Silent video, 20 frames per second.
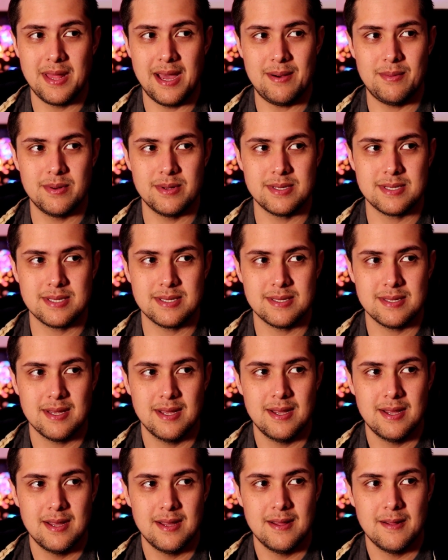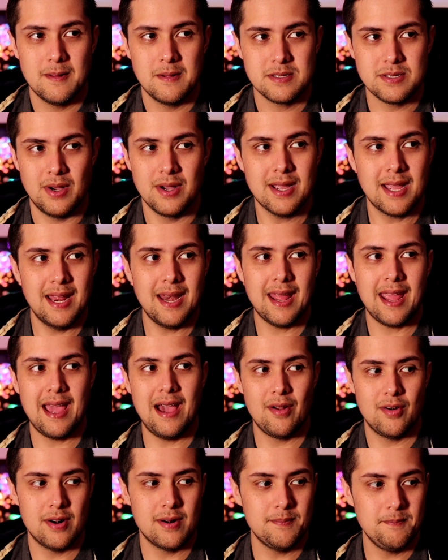That was so Uncanny
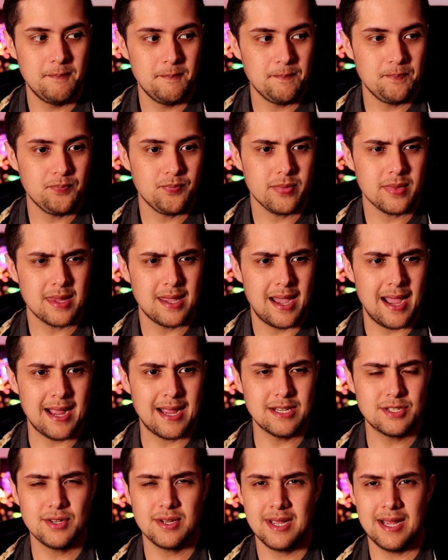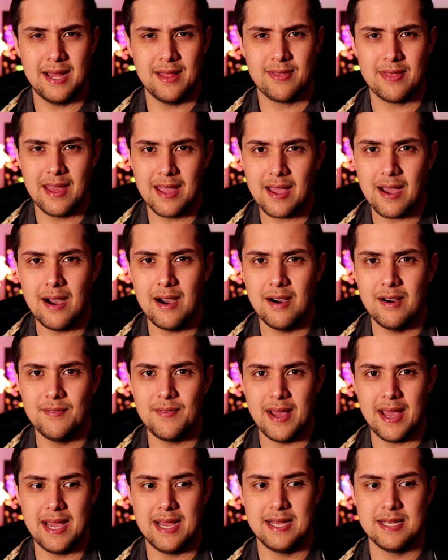Counter, I guess you kind of think
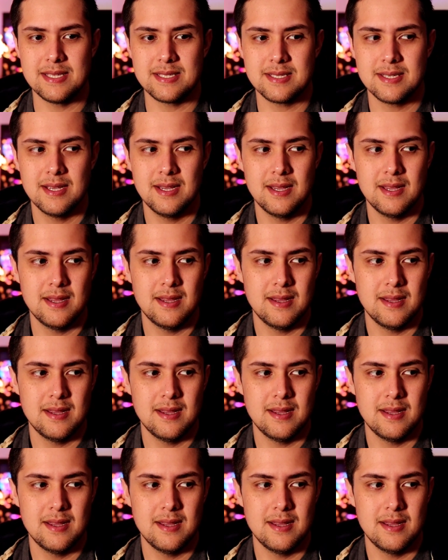of as